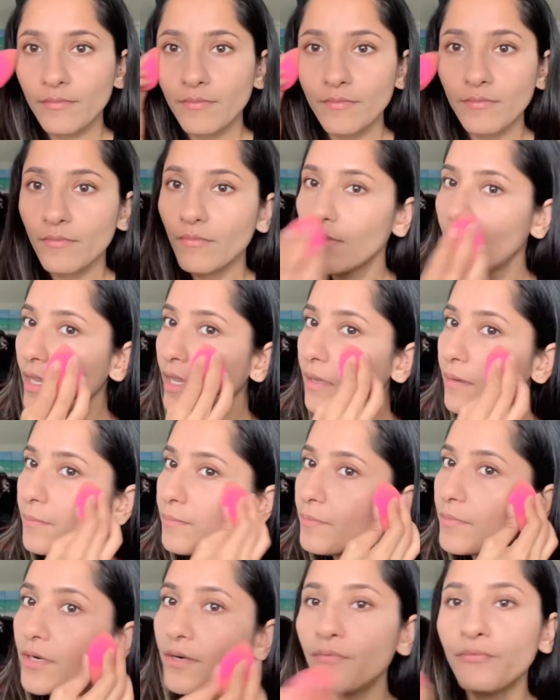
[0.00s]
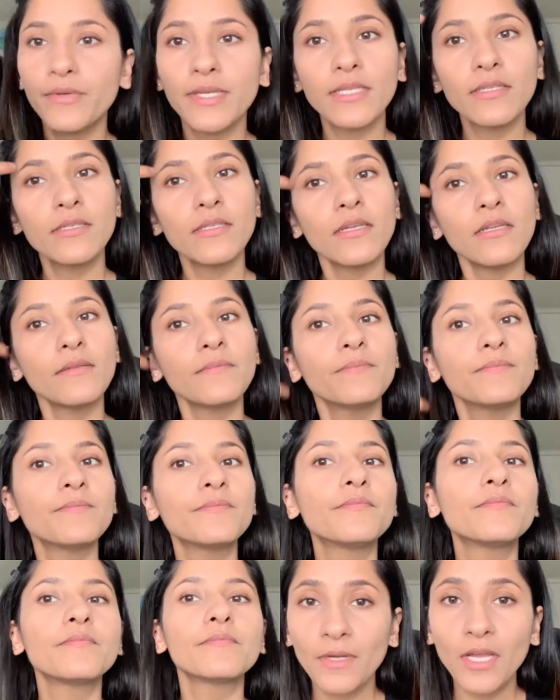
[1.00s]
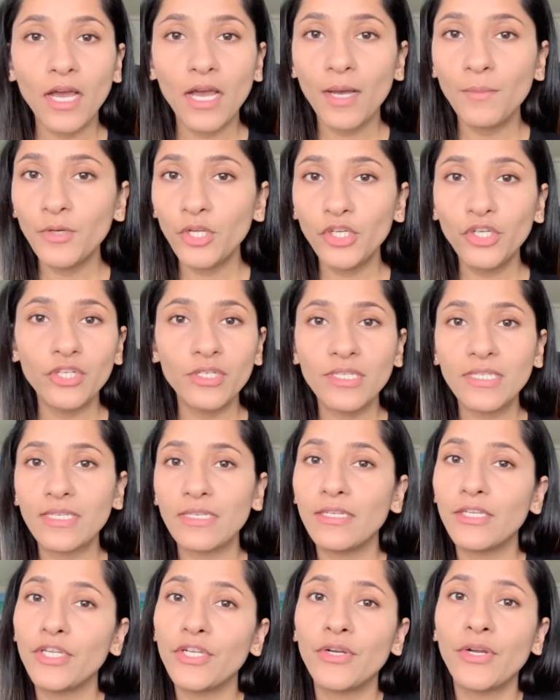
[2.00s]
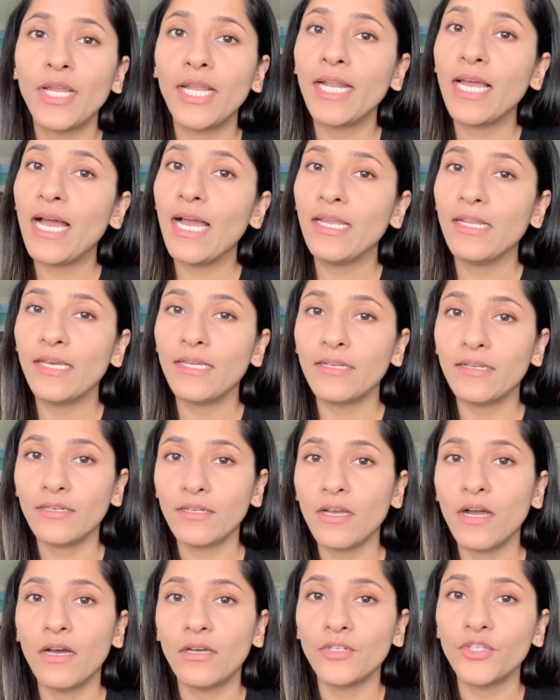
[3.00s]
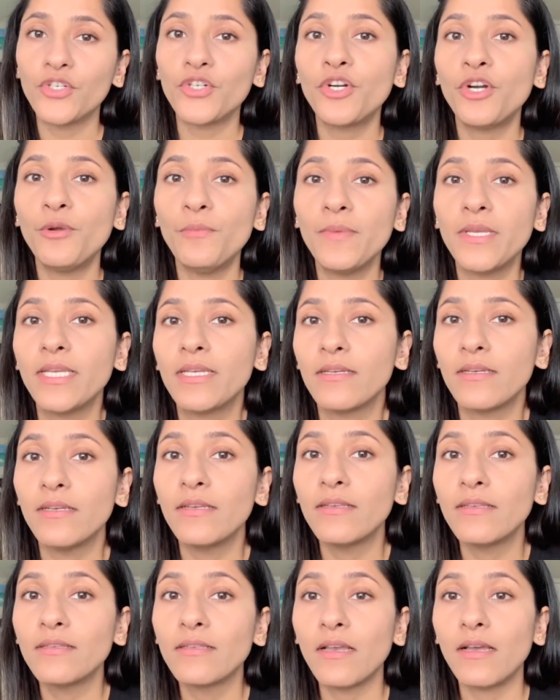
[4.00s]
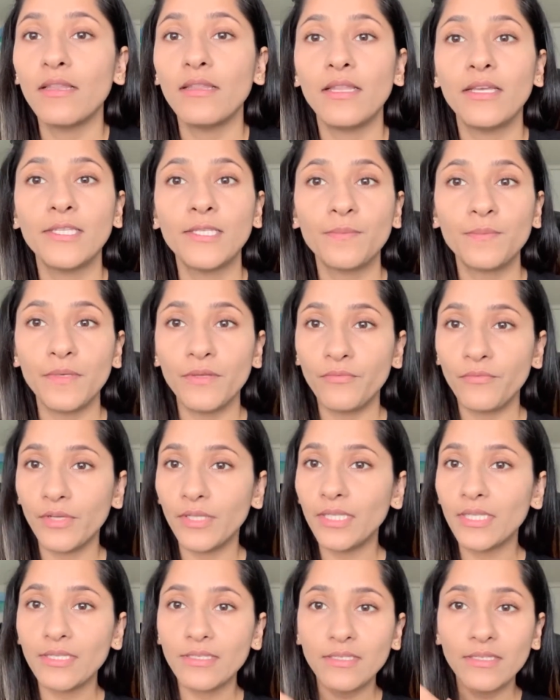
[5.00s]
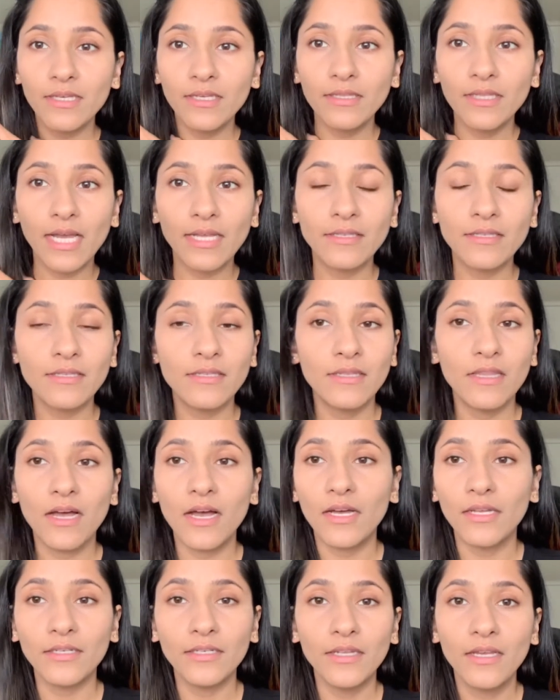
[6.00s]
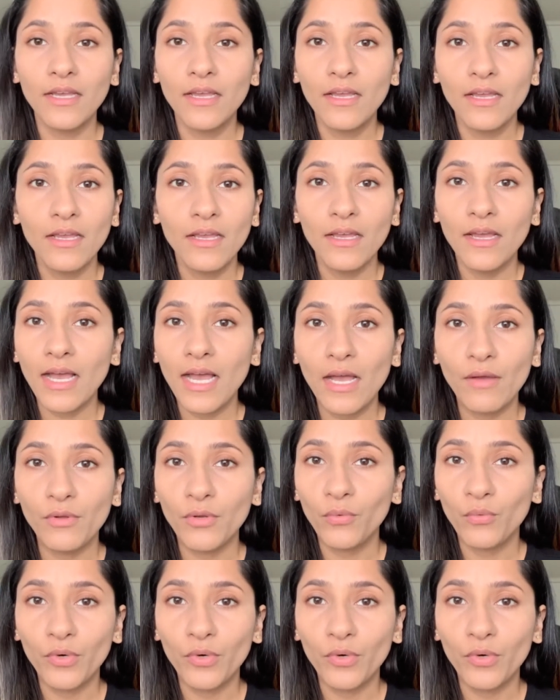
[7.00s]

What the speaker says: Okay, perfect, done. I'm not going to sit here and highlight and contour because, let's be realistic, that's not how it works.